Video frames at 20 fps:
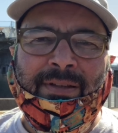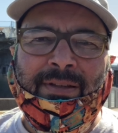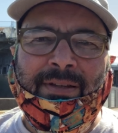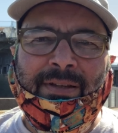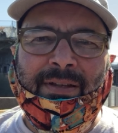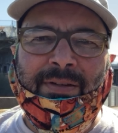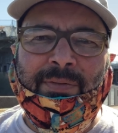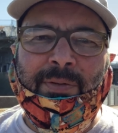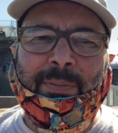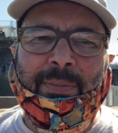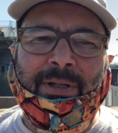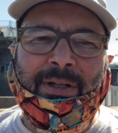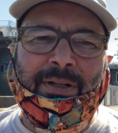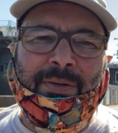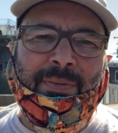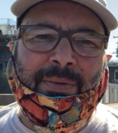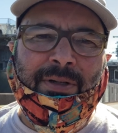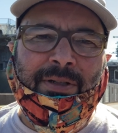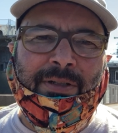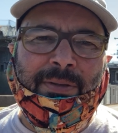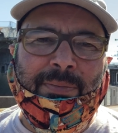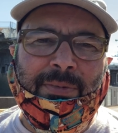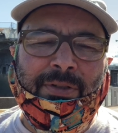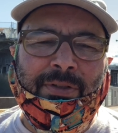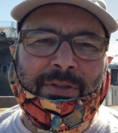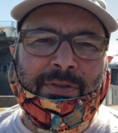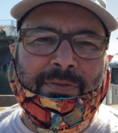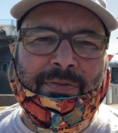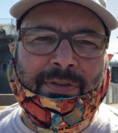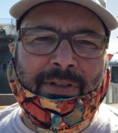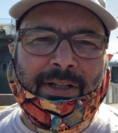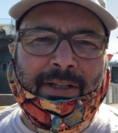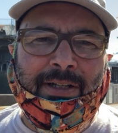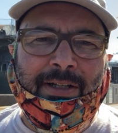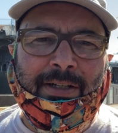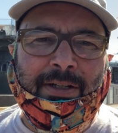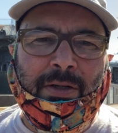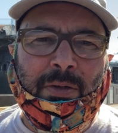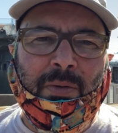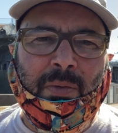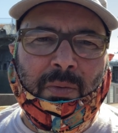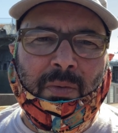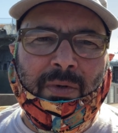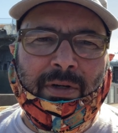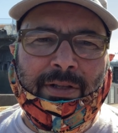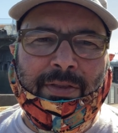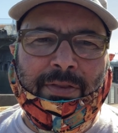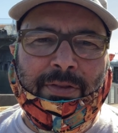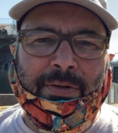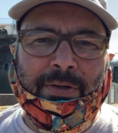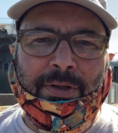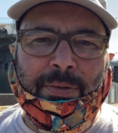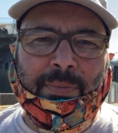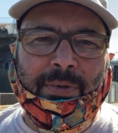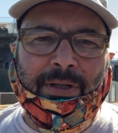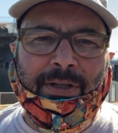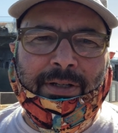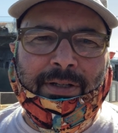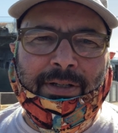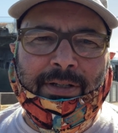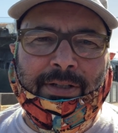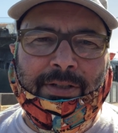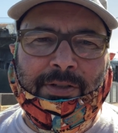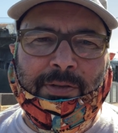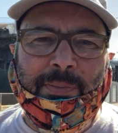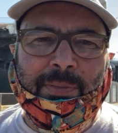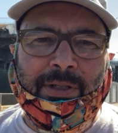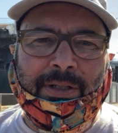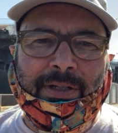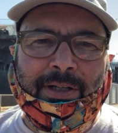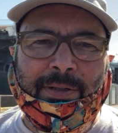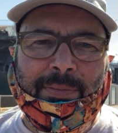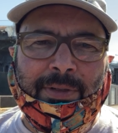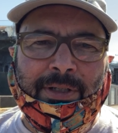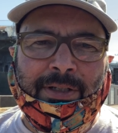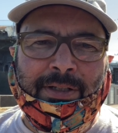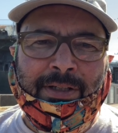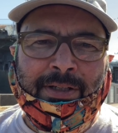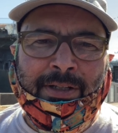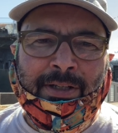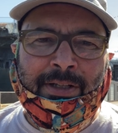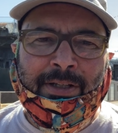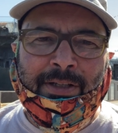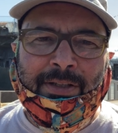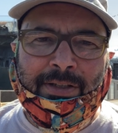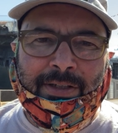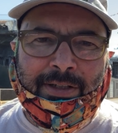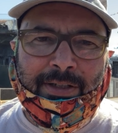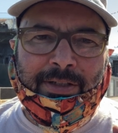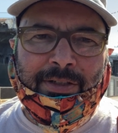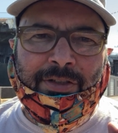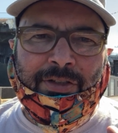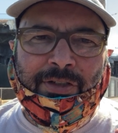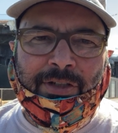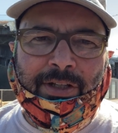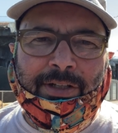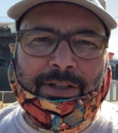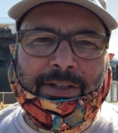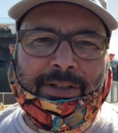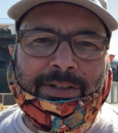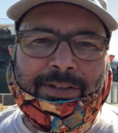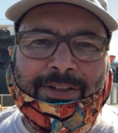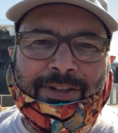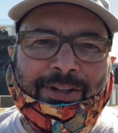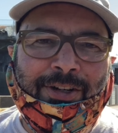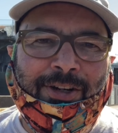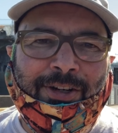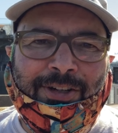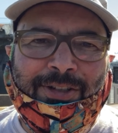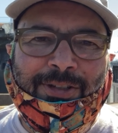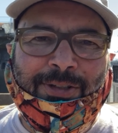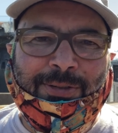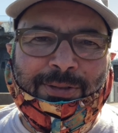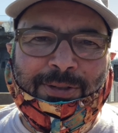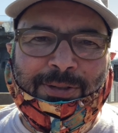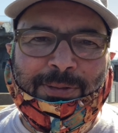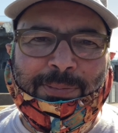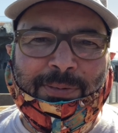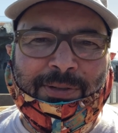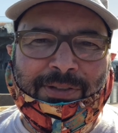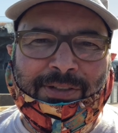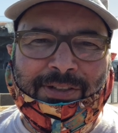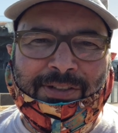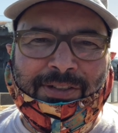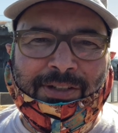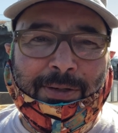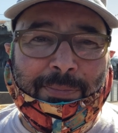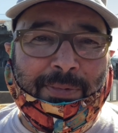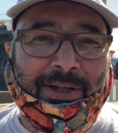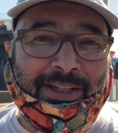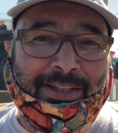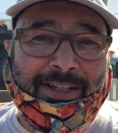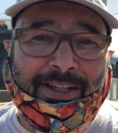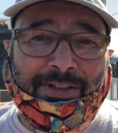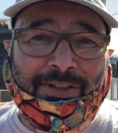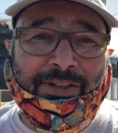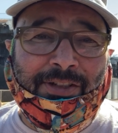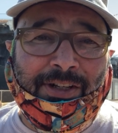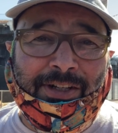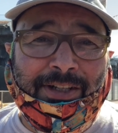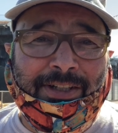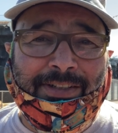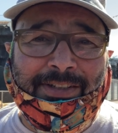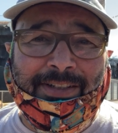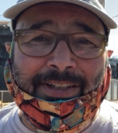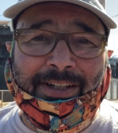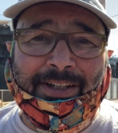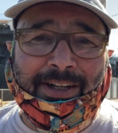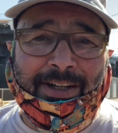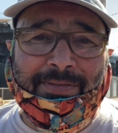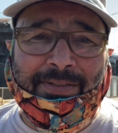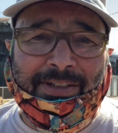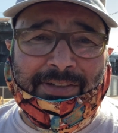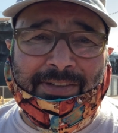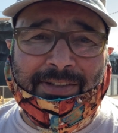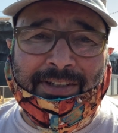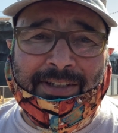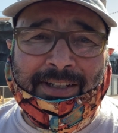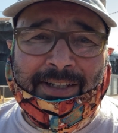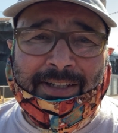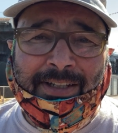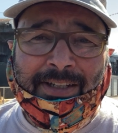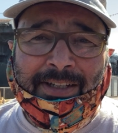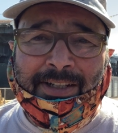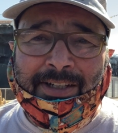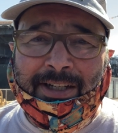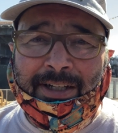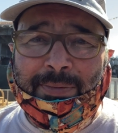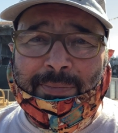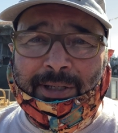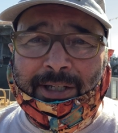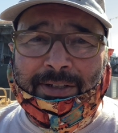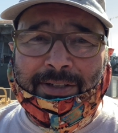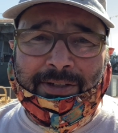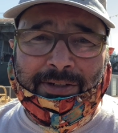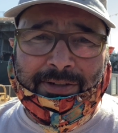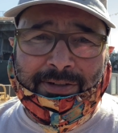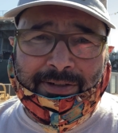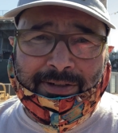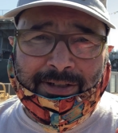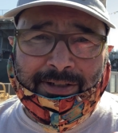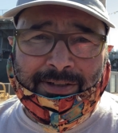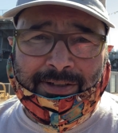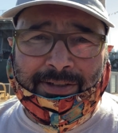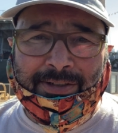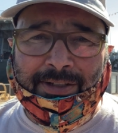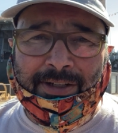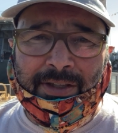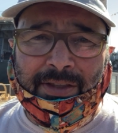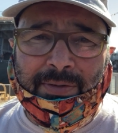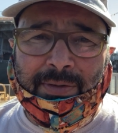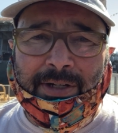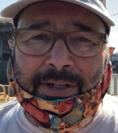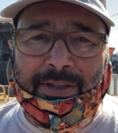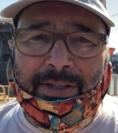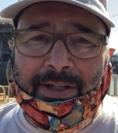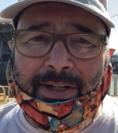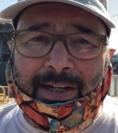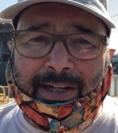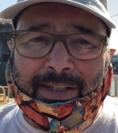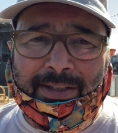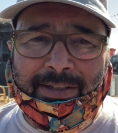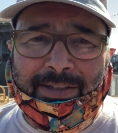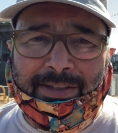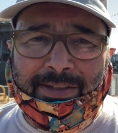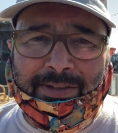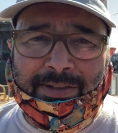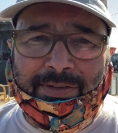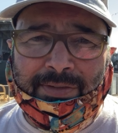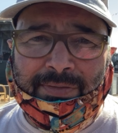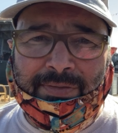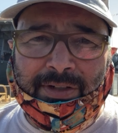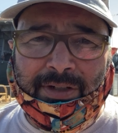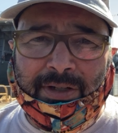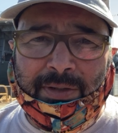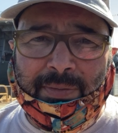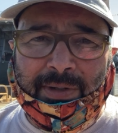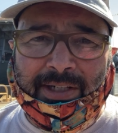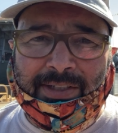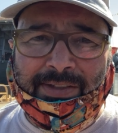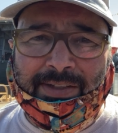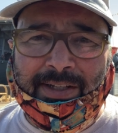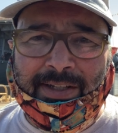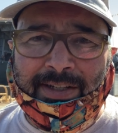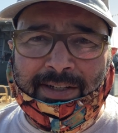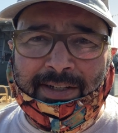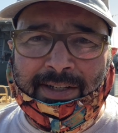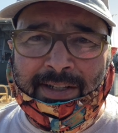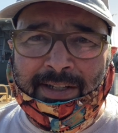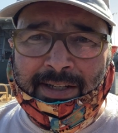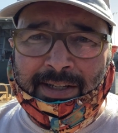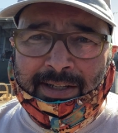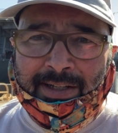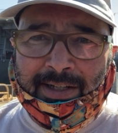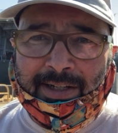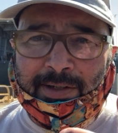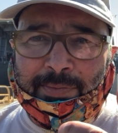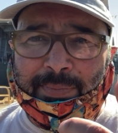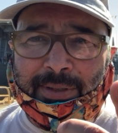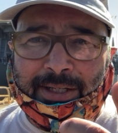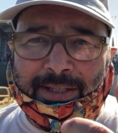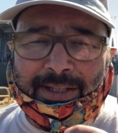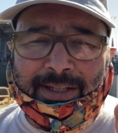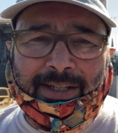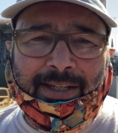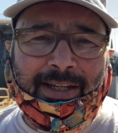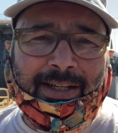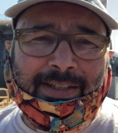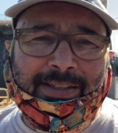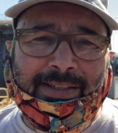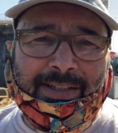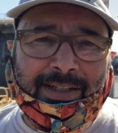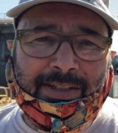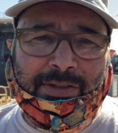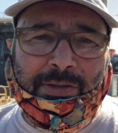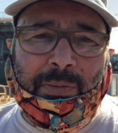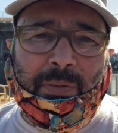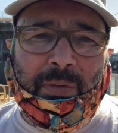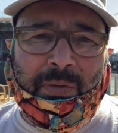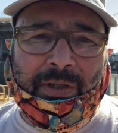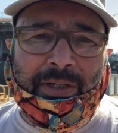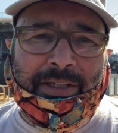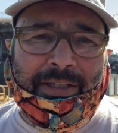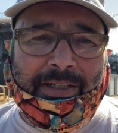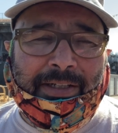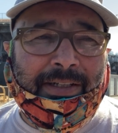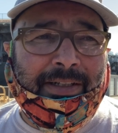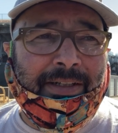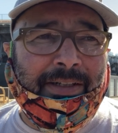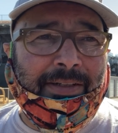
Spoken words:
Hey everybody, welcome to vlog 131. It's me, Jaime, the shut-in cartoonist musician. I'm not that shut-in today, obviously. I'm out here on the other end of the island, on the very west end, out by the SS Hornet,